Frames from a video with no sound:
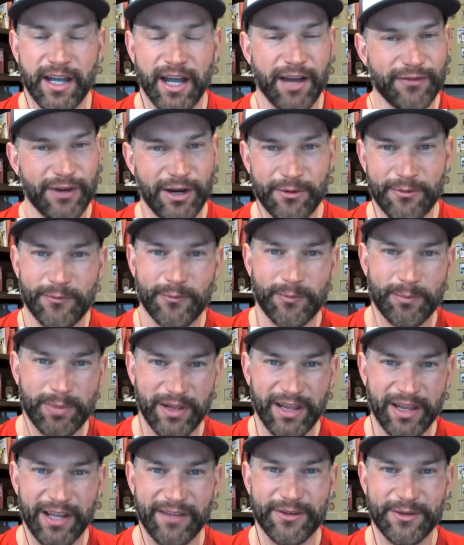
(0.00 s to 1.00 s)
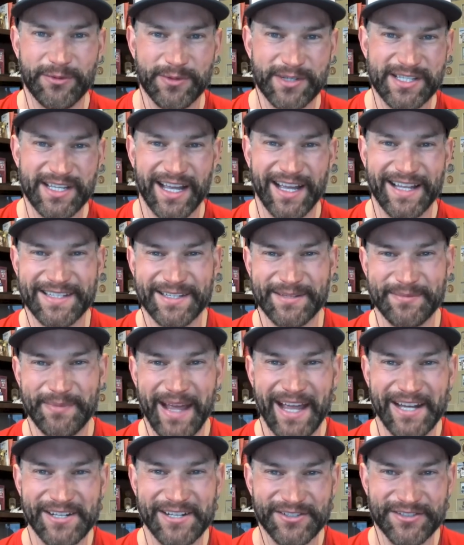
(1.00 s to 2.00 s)
of our beloved Wisconsin
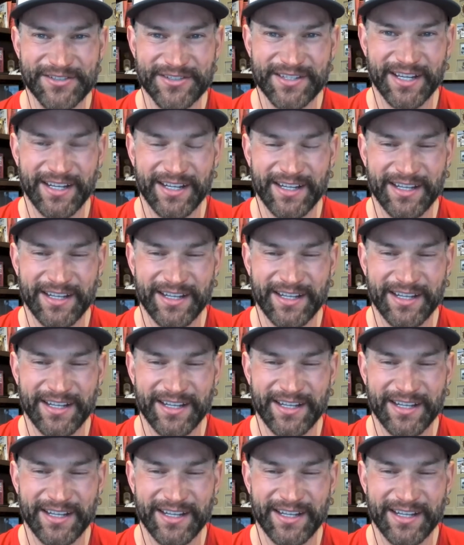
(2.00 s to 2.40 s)
Badgers.